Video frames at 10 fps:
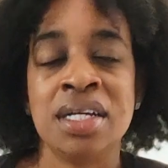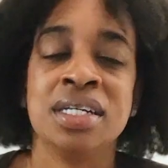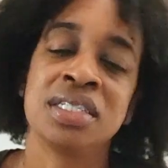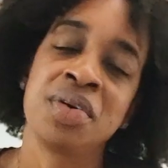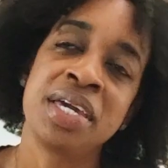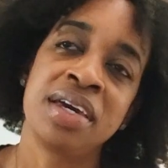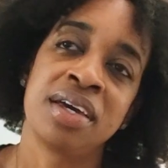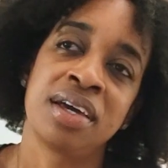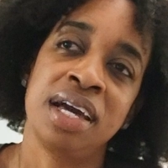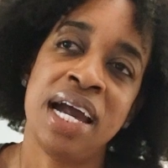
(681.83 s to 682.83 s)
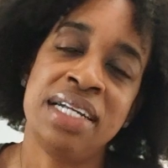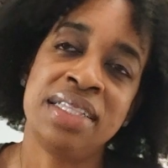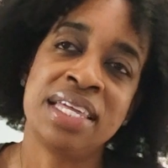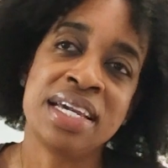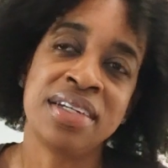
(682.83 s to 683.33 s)
So yeah, I
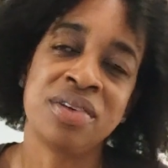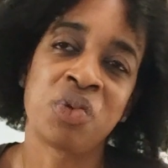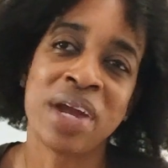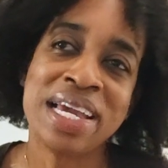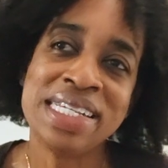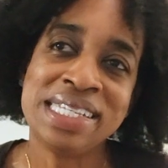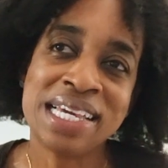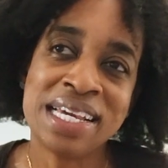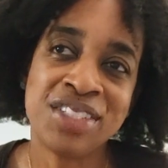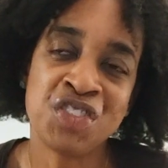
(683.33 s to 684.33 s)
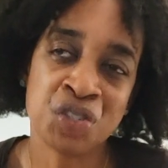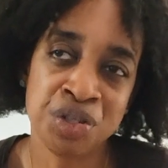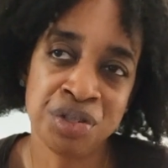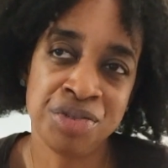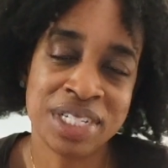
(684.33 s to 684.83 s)
think raising
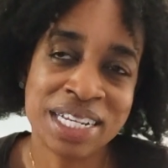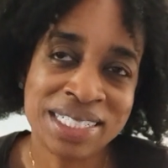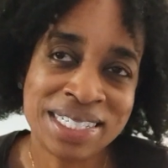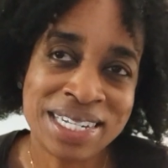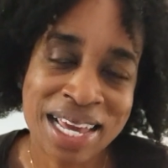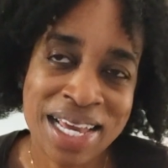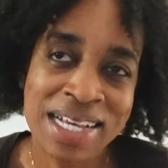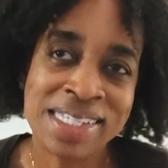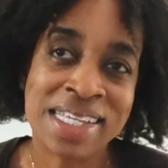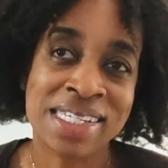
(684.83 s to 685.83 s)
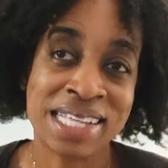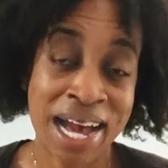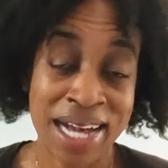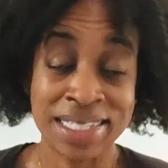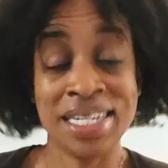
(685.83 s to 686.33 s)
children in today's
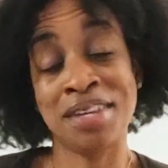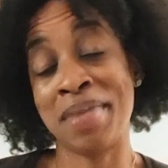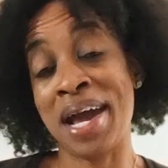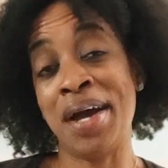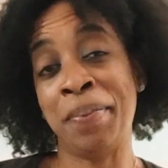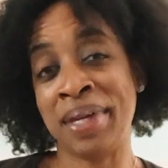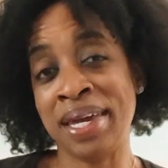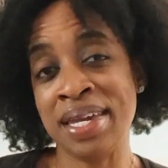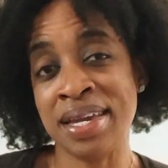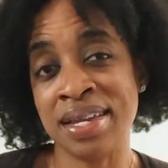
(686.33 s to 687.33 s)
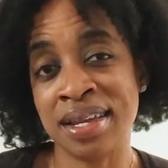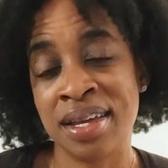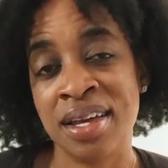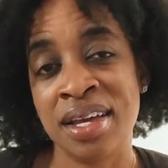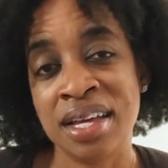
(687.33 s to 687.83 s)
society, in my opinion,
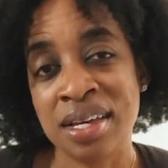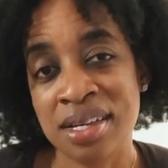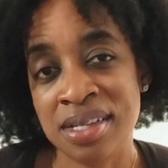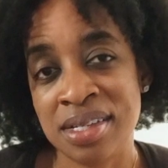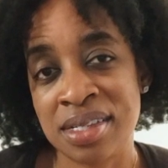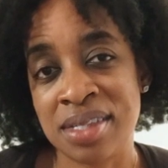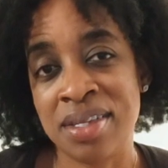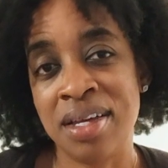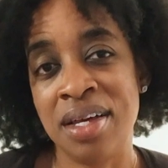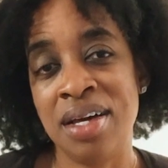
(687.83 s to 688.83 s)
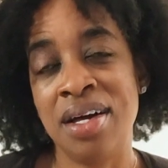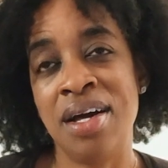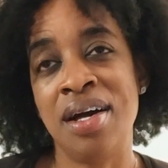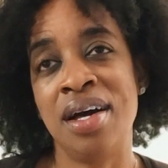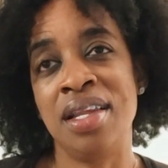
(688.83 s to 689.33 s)
is
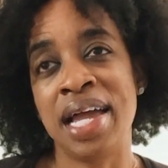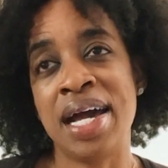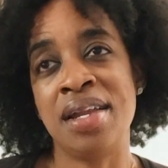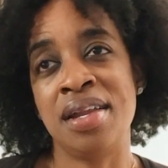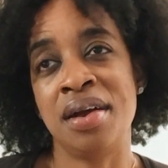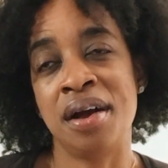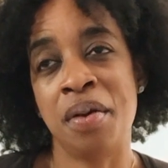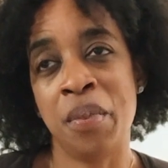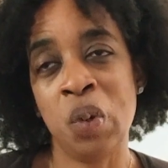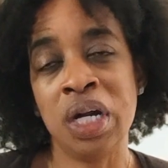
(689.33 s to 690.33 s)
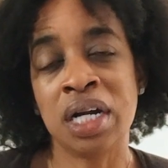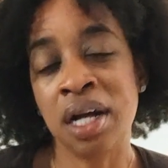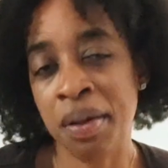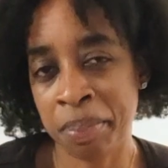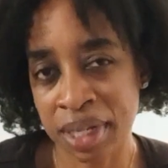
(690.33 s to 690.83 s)
a lot more
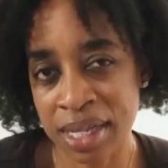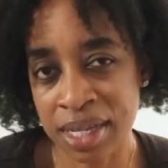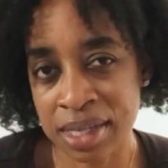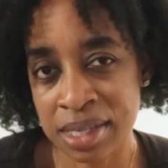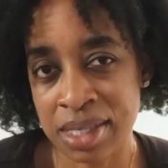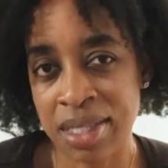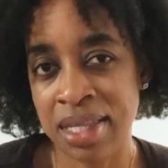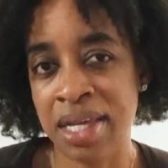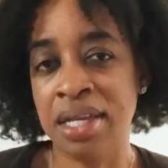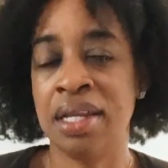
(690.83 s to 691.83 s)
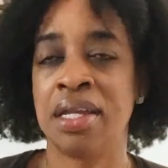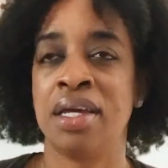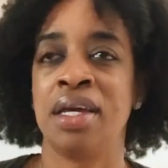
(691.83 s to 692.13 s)
complex than